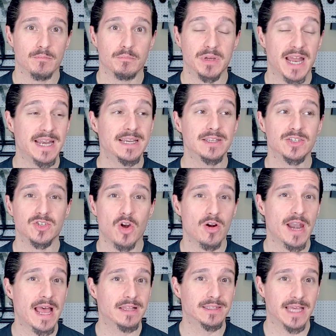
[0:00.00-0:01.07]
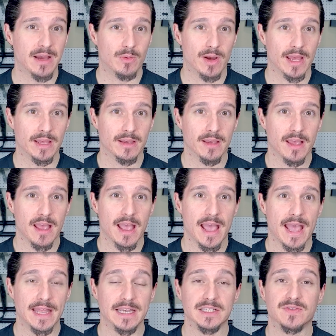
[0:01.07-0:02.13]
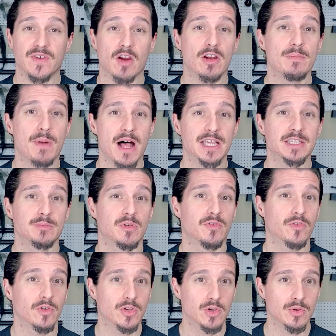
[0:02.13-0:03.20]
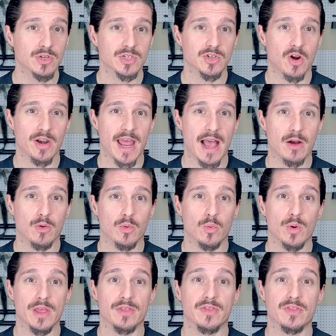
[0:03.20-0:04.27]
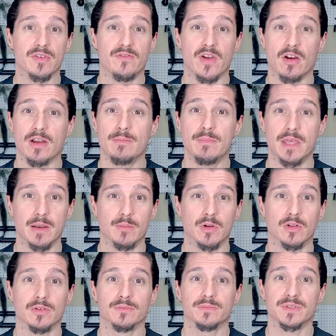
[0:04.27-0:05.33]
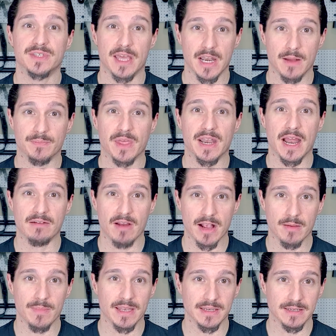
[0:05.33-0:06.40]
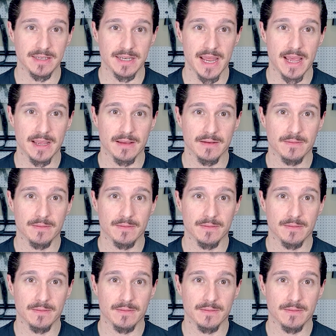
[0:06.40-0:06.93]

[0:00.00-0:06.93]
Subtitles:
But I didn't start out that way, and it's very possible for you to start out with the very minimal setup that I recommended today.